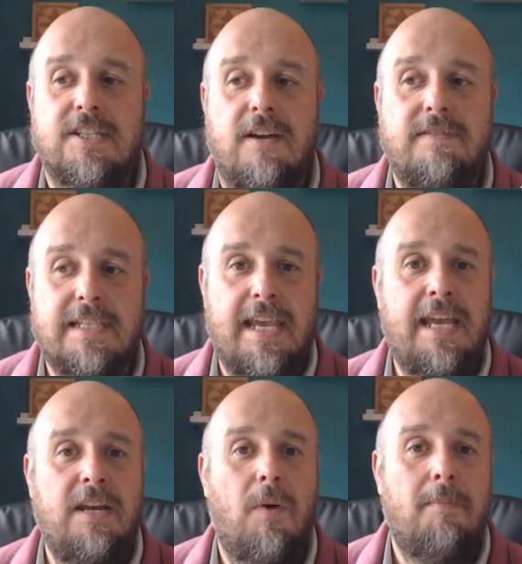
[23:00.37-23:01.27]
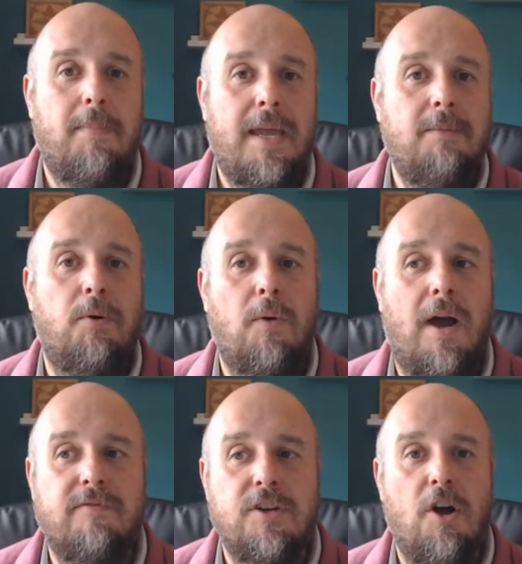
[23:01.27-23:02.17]
I've seen where people
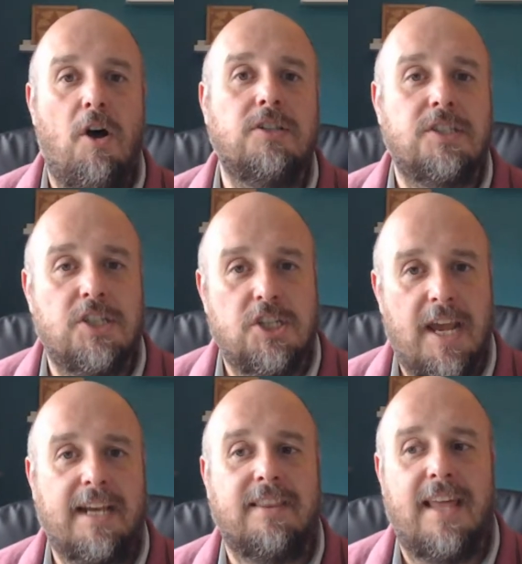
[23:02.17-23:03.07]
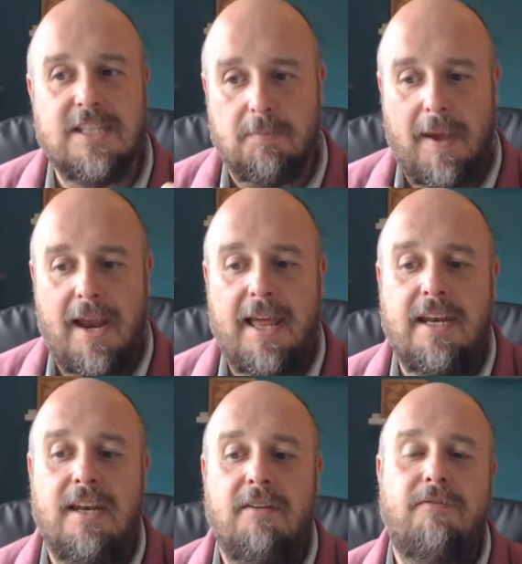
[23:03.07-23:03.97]
have not checked their
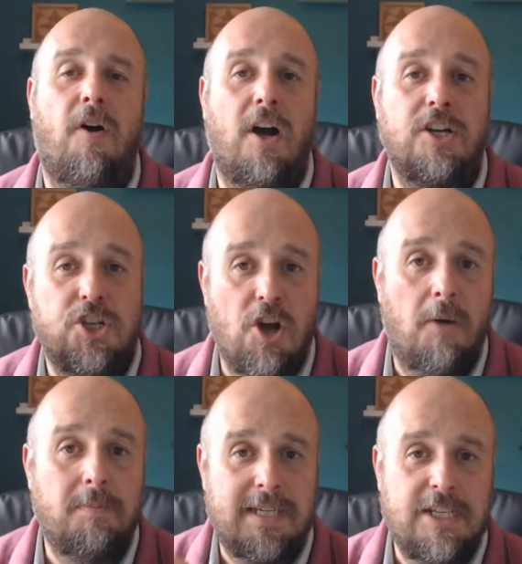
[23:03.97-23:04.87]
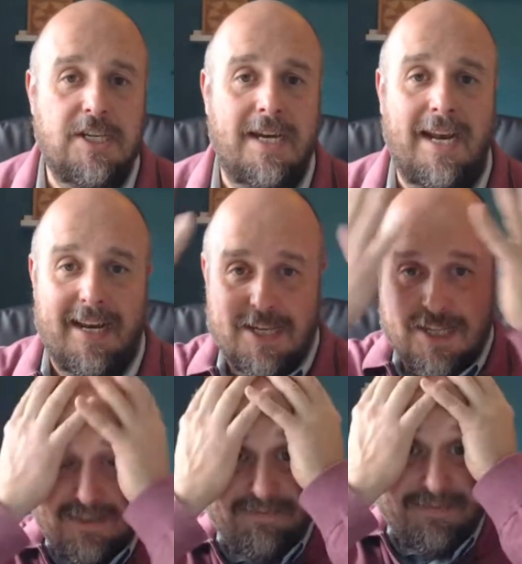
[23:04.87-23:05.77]
spelling for a job teaching
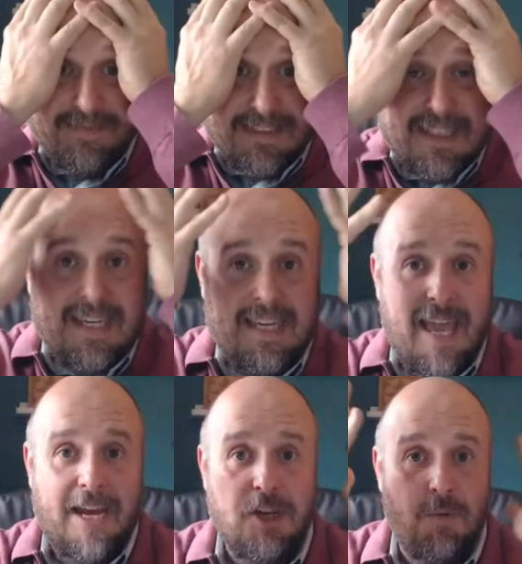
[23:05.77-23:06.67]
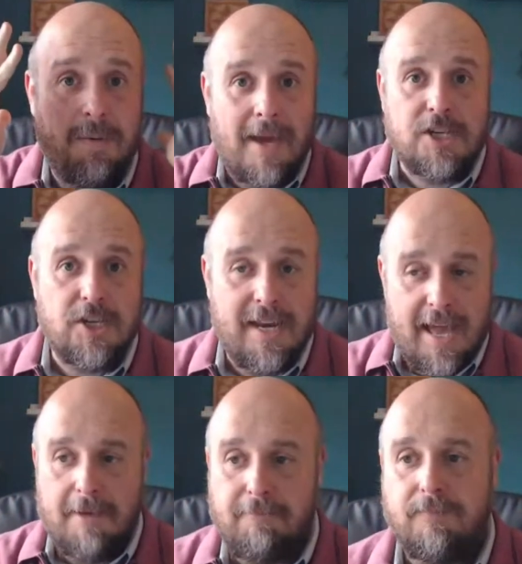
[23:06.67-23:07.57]
English. Can you imagine
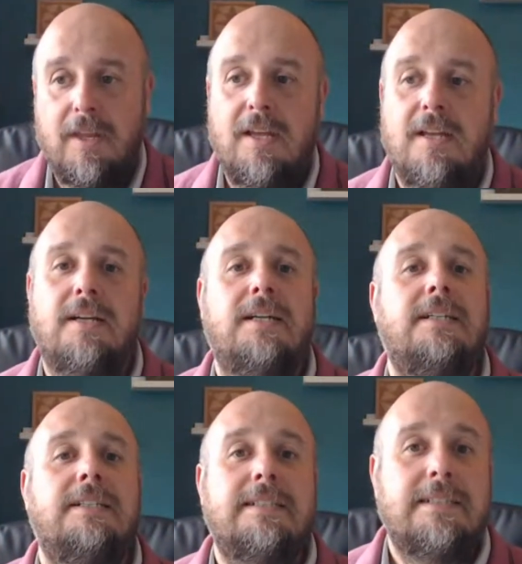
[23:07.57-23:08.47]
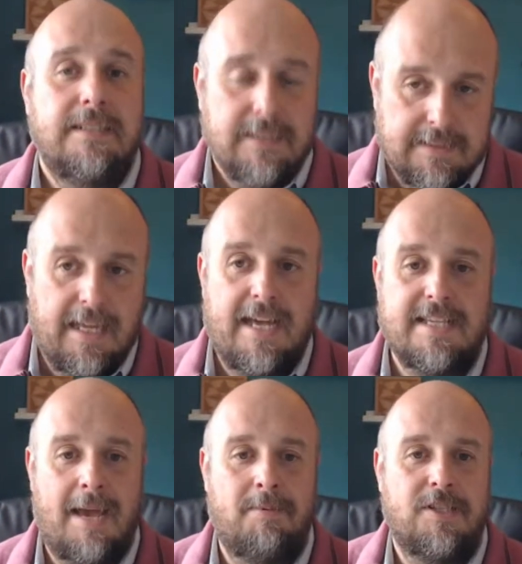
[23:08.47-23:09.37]
that? That has
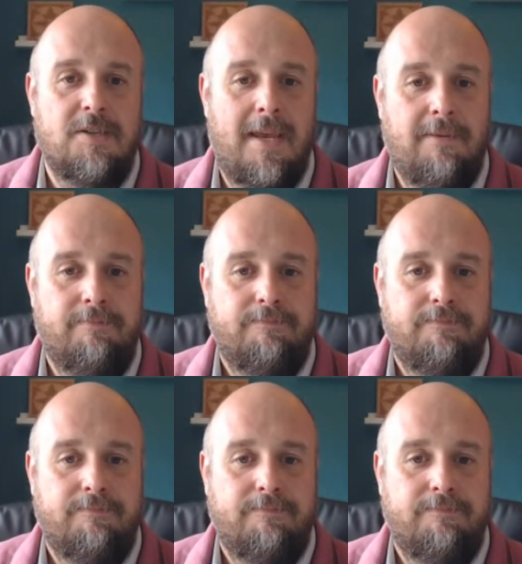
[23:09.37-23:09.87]
happened to me.